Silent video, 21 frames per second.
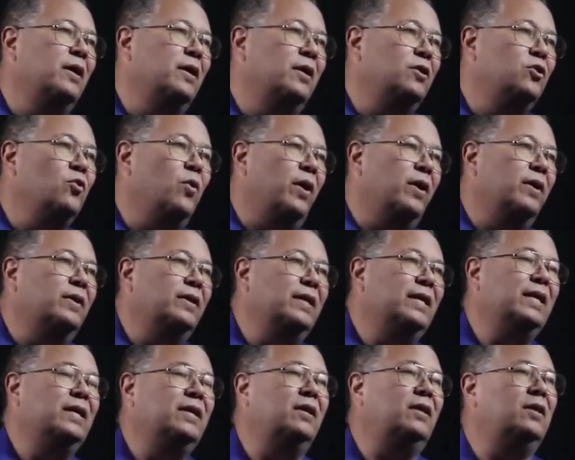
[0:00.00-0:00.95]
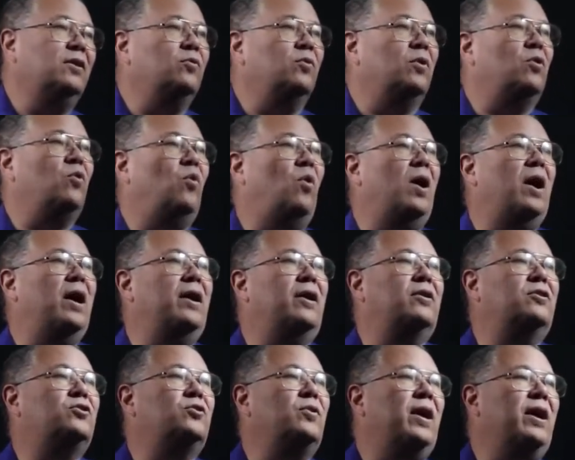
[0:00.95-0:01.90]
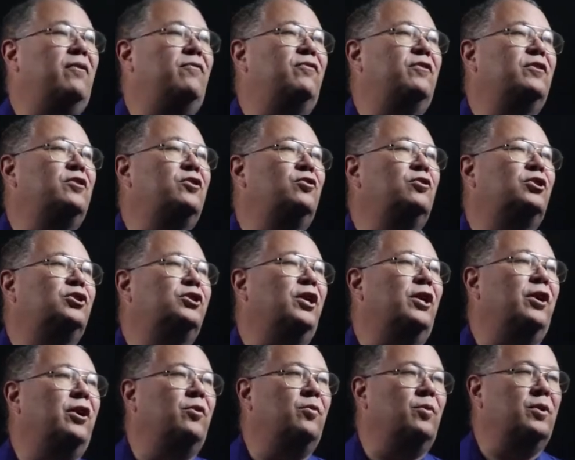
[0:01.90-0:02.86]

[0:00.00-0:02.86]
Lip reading: you are legally required to have fiduciary